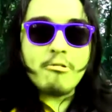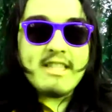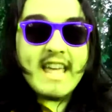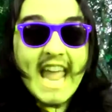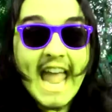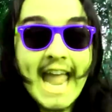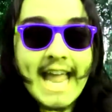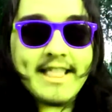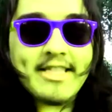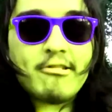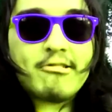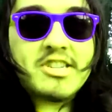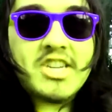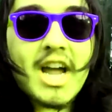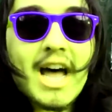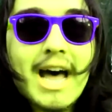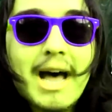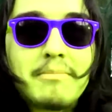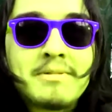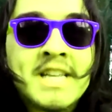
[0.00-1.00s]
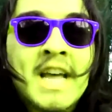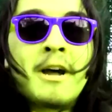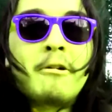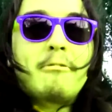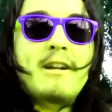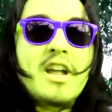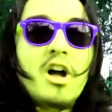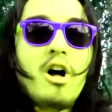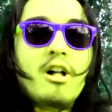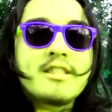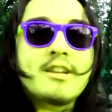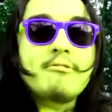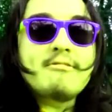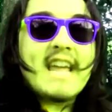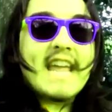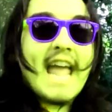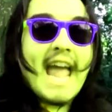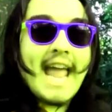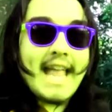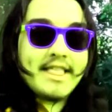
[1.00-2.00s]
they hate their jobs. We all know
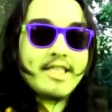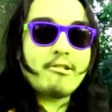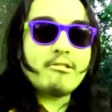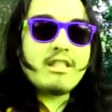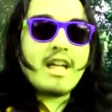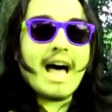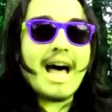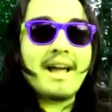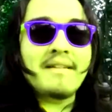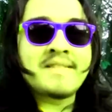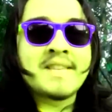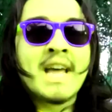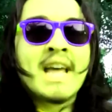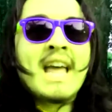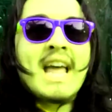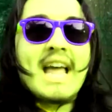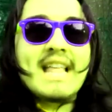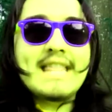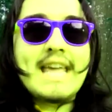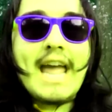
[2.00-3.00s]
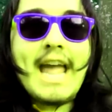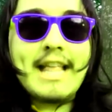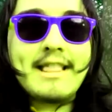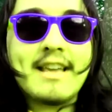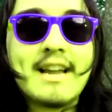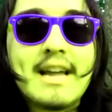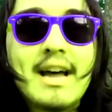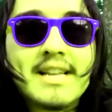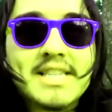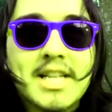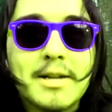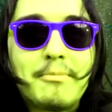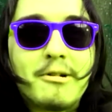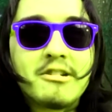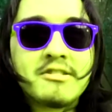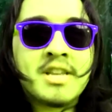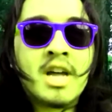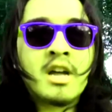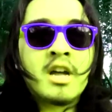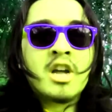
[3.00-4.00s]
they hate their lives and they hate the
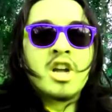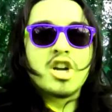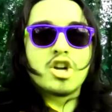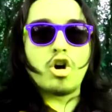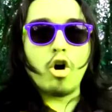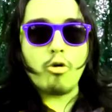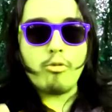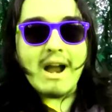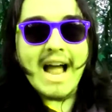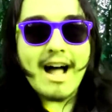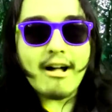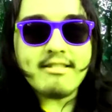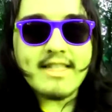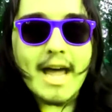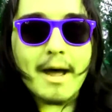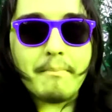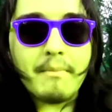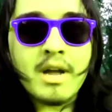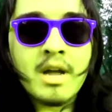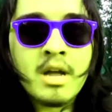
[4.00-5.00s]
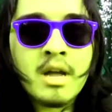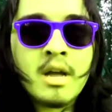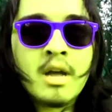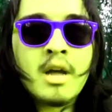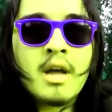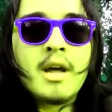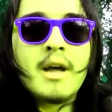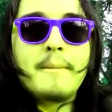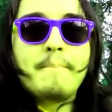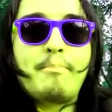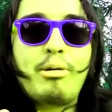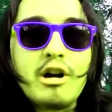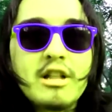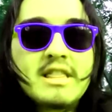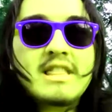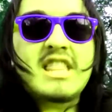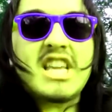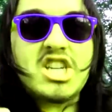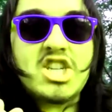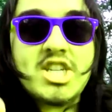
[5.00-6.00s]
customers. Corral them.
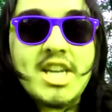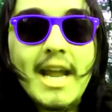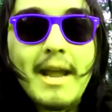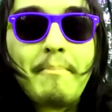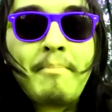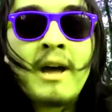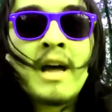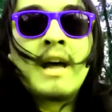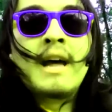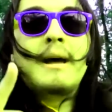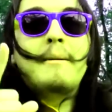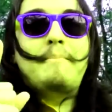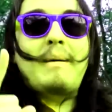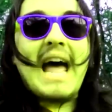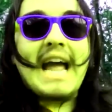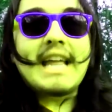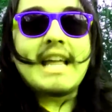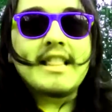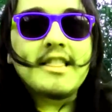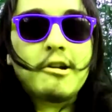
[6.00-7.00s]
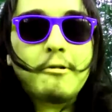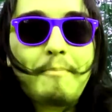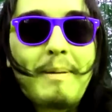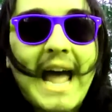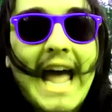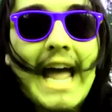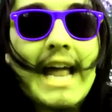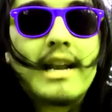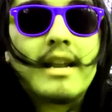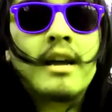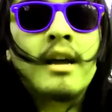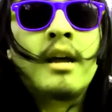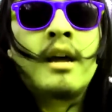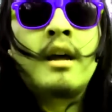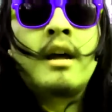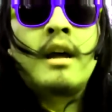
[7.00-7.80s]
Put the sheep back in their pen